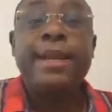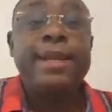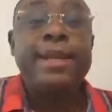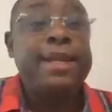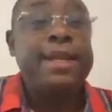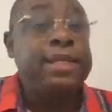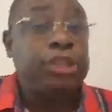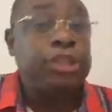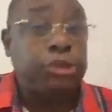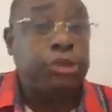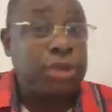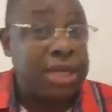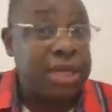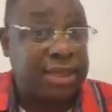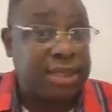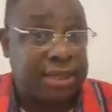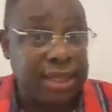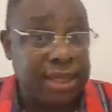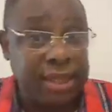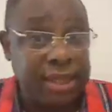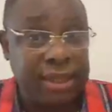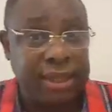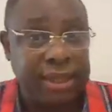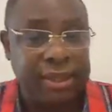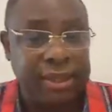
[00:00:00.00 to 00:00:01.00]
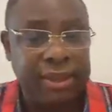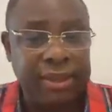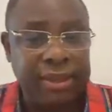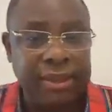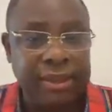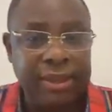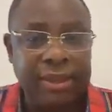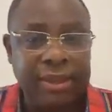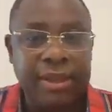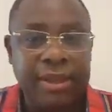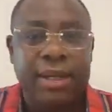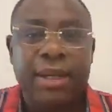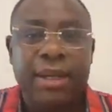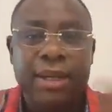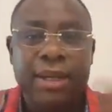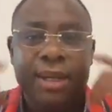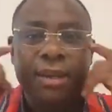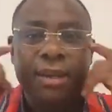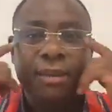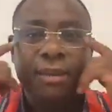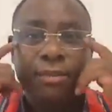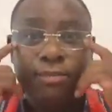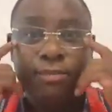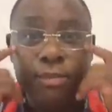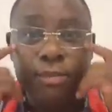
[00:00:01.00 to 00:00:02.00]
interestingly,
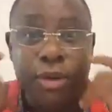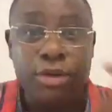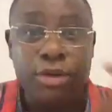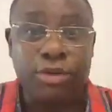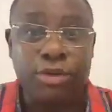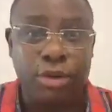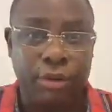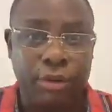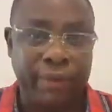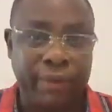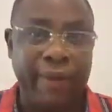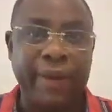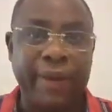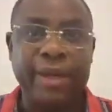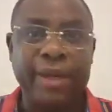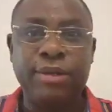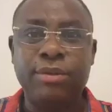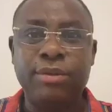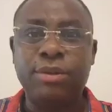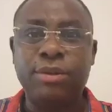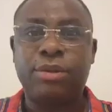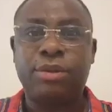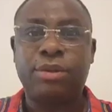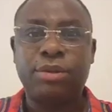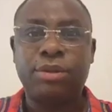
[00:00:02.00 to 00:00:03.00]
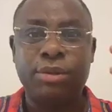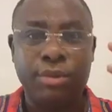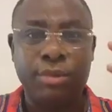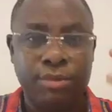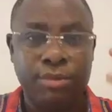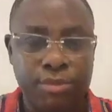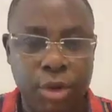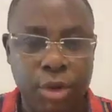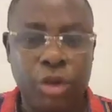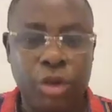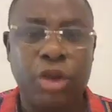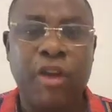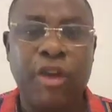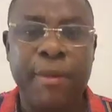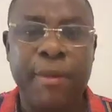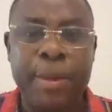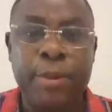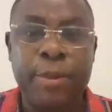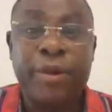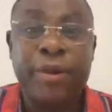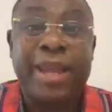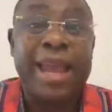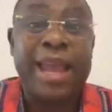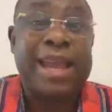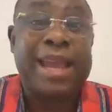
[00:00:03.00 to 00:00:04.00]
most of our youths, most of our
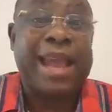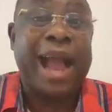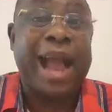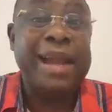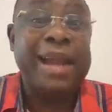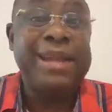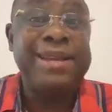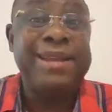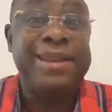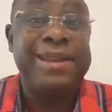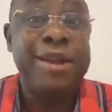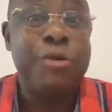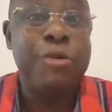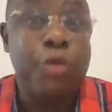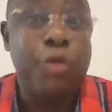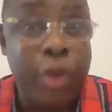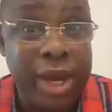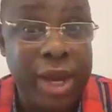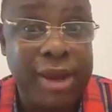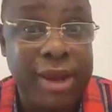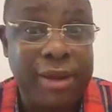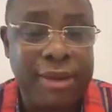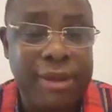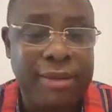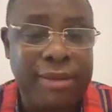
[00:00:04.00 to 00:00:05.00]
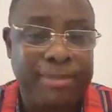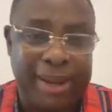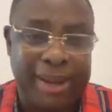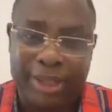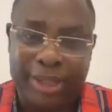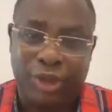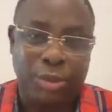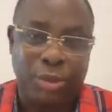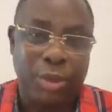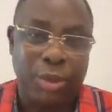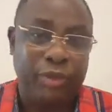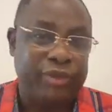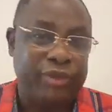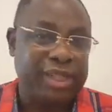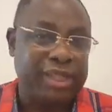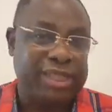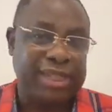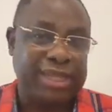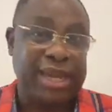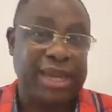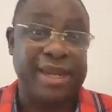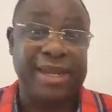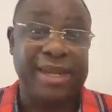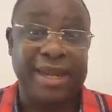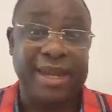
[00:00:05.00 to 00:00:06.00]
people get carried away by some of these
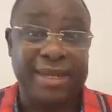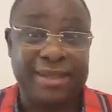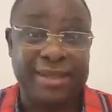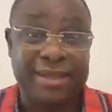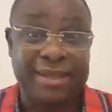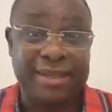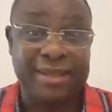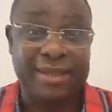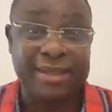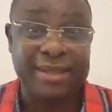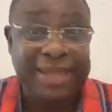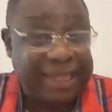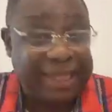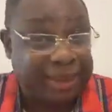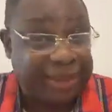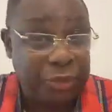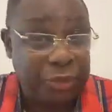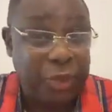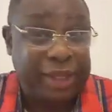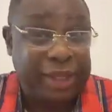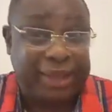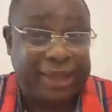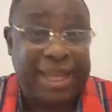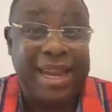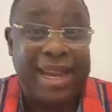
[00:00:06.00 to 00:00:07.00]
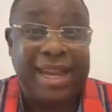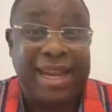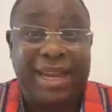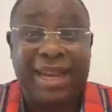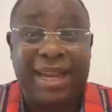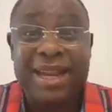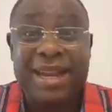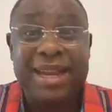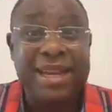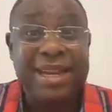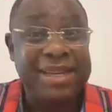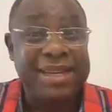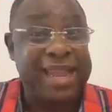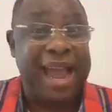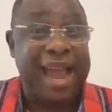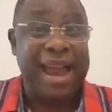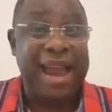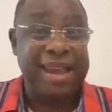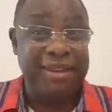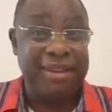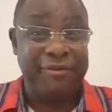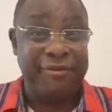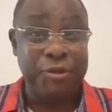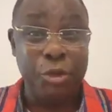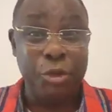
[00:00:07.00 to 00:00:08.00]
shenanigans. We think they are
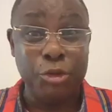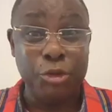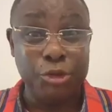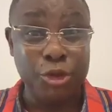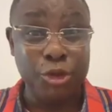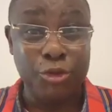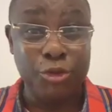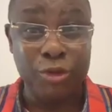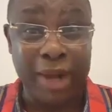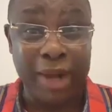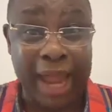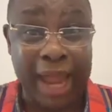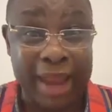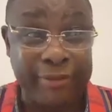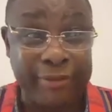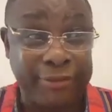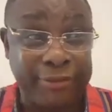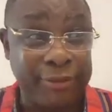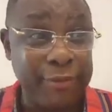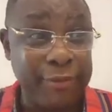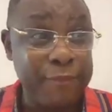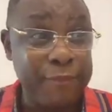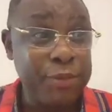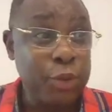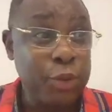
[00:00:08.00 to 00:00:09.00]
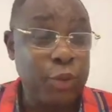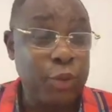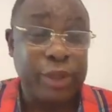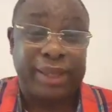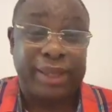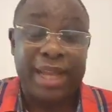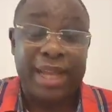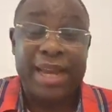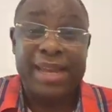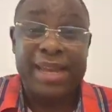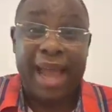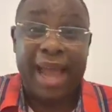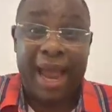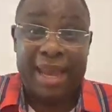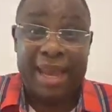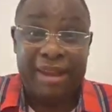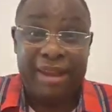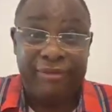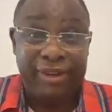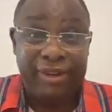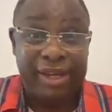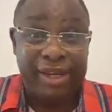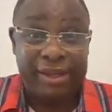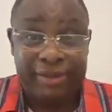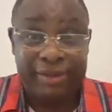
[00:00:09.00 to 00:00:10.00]
living a double life. We think they are
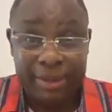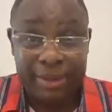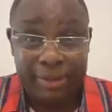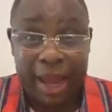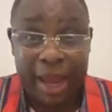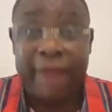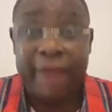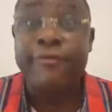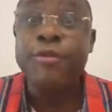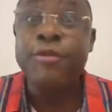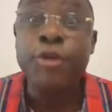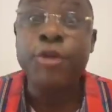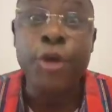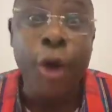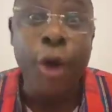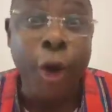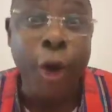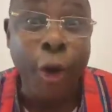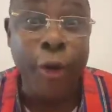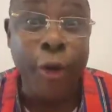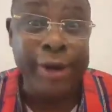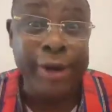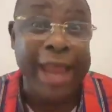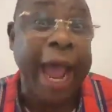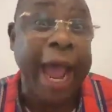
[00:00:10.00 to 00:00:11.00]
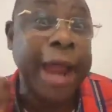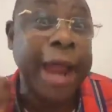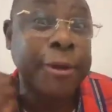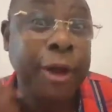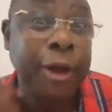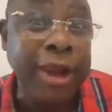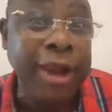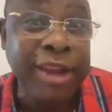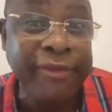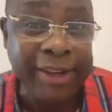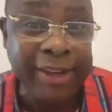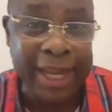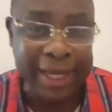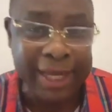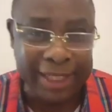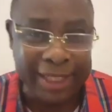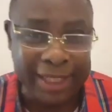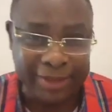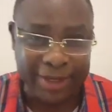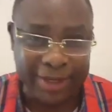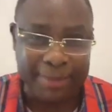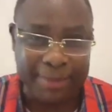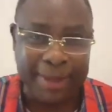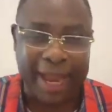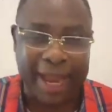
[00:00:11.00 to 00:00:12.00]
living a dream life. No, they are not living any
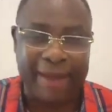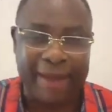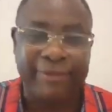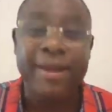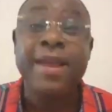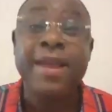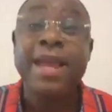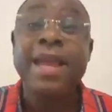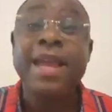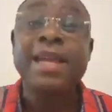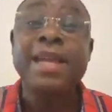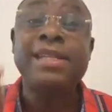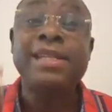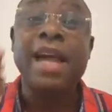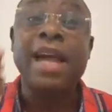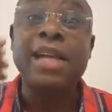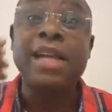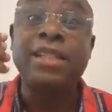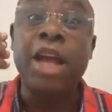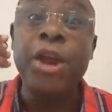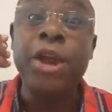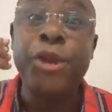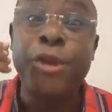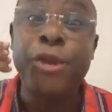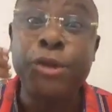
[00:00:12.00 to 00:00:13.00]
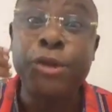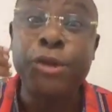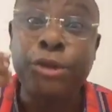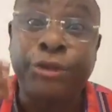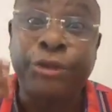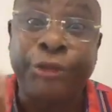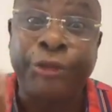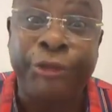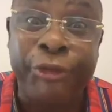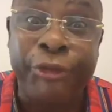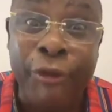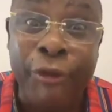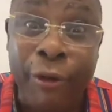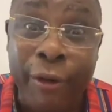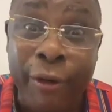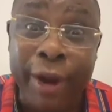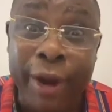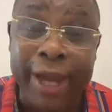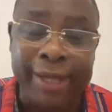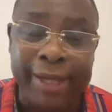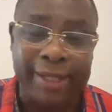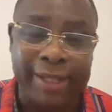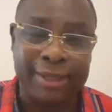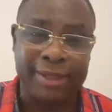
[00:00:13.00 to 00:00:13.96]
dream life. There's a huge void